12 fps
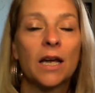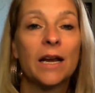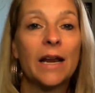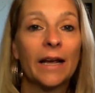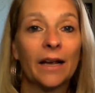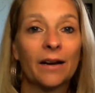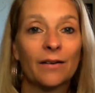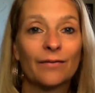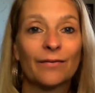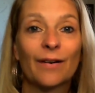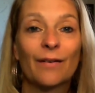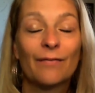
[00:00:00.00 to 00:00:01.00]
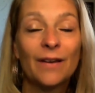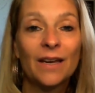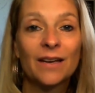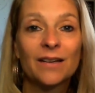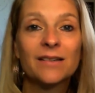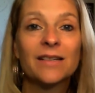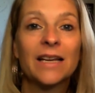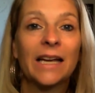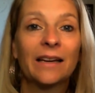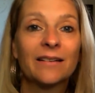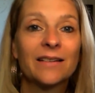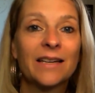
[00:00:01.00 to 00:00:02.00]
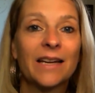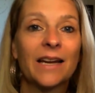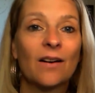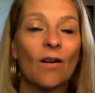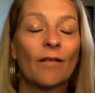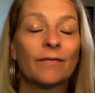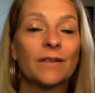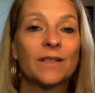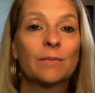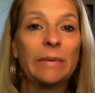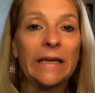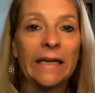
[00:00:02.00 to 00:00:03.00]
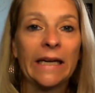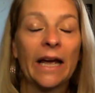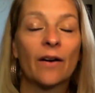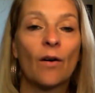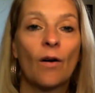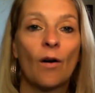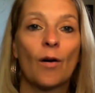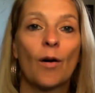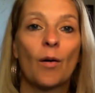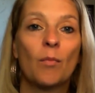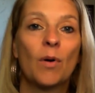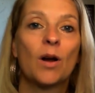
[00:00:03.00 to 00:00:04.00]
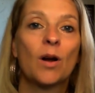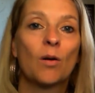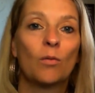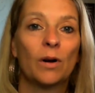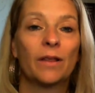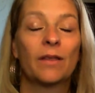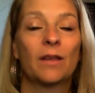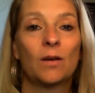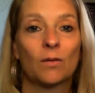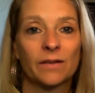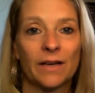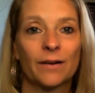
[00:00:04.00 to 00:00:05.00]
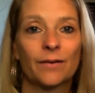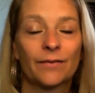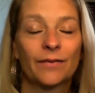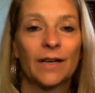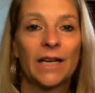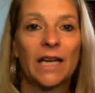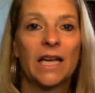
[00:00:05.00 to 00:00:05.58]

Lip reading: negative fears instead of just being at home with yourself.